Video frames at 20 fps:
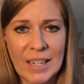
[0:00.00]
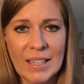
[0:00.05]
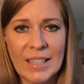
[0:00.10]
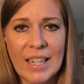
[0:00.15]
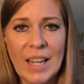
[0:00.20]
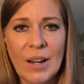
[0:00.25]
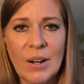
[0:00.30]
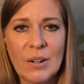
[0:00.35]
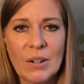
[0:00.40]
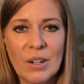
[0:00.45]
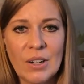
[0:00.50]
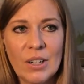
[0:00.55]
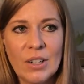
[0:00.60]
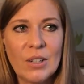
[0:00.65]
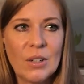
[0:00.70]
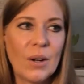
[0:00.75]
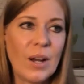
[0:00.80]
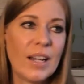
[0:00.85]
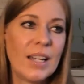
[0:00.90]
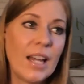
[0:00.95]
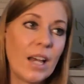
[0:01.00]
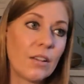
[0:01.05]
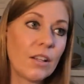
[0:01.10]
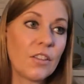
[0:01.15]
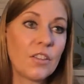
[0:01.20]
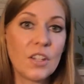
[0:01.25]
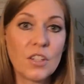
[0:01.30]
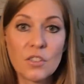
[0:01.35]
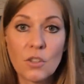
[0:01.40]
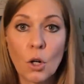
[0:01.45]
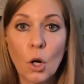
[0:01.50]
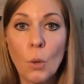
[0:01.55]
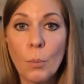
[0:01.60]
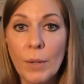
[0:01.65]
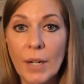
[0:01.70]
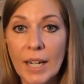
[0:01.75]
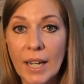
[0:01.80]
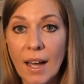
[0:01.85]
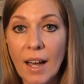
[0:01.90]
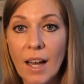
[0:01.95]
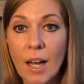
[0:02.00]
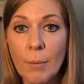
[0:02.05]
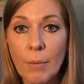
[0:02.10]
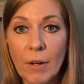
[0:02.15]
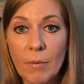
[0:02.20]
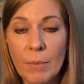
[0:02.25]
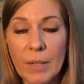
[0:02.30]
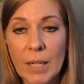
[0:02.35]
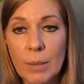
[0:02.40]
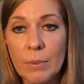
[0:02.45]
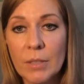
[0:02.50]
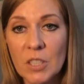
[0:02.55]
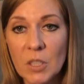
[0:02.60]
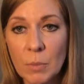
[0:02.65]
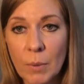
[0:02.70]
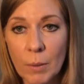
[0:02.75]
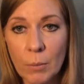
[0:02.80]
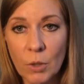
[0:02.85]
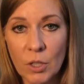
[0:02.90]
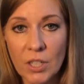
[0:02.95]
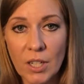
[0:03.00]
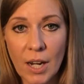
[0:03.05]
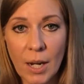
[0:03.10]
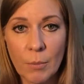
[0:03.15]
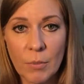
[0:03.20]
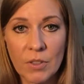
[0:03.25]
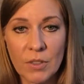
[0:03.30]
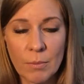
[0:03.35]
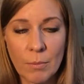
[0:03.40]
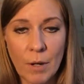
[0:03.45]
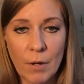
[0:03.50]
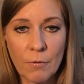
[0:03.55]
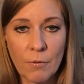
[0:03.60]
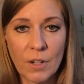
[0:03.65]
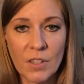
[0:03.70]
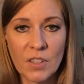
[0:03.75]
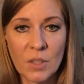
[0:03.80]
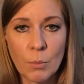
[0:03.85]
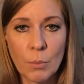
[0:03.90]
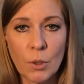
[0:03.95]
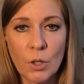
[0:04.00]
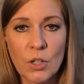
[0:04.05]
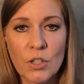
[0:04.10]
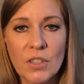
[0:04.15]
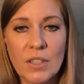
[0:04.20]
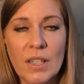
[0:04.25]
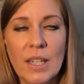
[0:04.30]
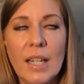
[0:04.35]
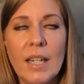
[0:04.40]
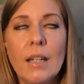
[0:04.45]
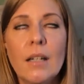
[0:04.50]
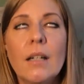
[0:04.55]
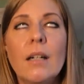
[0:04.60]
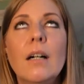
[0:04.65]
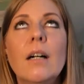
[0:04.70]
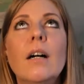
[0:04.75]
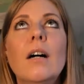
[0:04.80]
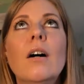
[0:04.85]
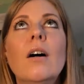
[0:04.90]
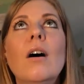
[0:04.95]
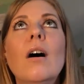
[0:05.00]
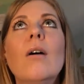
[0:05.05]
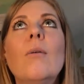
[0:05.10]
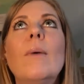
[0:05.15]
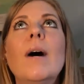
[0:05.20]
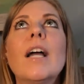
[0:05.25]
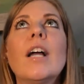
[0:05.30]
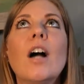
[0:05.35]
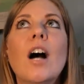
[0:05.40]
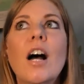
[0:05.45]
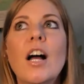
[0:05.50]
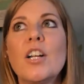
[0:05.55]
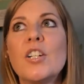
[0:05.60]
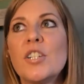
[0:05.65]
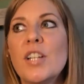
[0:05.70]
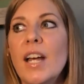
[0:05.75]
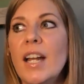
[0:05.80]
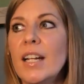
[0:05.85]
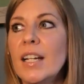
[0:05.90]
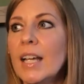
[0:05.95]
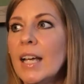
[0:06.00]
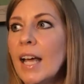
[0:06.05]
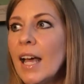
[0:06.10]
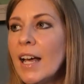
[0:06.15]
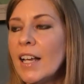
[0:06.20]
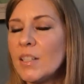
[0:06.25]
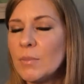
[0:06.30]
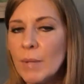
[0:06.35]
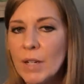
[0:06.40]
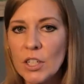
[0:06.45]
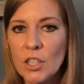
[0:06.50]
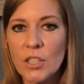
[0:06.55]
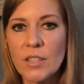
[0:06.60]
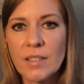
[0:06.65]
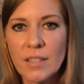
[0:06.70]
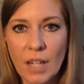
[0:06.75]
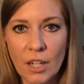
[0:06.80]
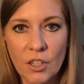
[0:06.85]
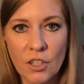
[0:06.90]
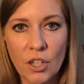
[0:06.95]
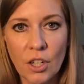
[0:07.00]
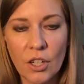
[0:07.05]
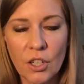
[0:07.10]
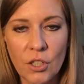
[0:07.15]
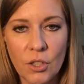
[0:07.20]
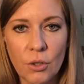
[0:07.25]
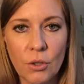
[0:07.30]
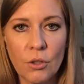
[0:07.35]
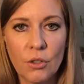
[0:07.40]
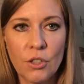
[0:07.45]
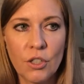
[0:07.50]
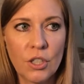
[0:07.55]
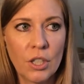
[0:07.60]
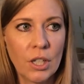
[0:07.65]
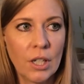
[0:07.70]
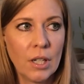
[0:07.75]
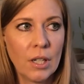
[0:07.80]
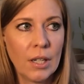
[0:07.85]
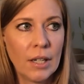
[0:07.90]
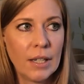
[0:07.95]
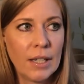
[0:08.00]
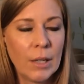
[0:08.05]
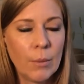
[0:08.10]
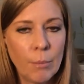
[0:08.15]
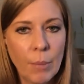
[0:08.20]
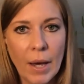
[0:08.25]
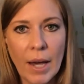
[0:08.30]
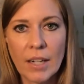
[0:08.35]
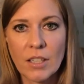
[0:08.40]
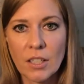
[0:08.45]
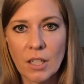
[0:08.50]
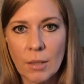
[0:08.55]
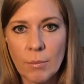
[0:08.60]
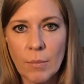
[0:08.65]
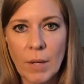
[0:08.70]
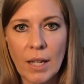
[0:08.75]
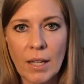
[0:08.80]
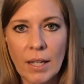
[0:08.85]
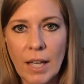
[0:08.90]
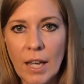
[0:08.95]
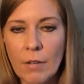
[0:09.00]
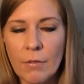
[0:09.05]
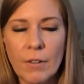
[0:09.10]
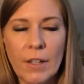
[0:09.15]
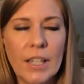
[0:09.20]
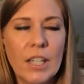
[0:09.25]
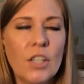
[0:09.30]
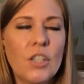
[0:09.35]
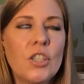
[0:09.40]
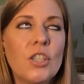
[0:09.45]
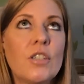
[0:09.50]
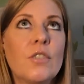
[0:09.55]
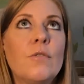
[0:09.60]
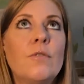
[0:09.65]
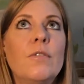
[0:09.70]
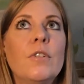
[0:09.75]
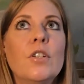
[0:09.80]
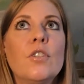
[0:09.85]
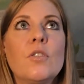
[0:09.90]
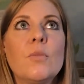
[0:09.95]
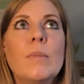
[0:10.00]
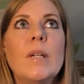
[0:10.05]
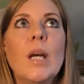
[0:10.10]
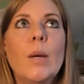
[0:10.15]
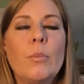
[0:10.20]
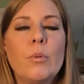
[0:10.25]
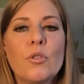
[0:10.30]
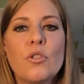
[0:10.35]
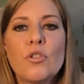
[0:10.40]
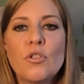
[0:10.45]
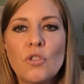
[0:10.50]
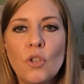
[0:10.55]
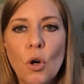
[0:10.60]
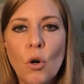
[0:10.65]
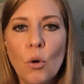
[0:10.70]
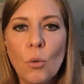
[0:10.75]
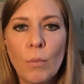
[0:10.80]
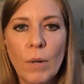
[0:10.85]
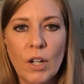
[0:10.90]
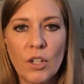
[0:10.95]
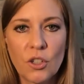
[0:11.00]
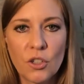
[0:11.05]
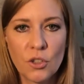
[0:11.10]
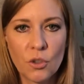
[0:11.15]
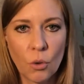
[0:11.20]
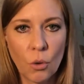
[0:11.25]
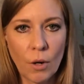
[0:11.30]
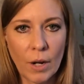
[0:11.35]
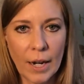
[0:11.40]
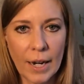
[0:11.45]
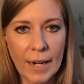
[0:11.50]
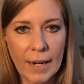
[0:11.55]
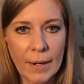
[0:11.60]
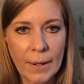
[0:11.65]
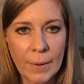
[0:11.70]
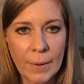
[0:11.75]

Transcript: Now, and now that things are opening up, I've been able to spend more time with some of my friends in person. And oh my gosh, that has made such a huge impact on my life. Like it just fills me up with so much joy.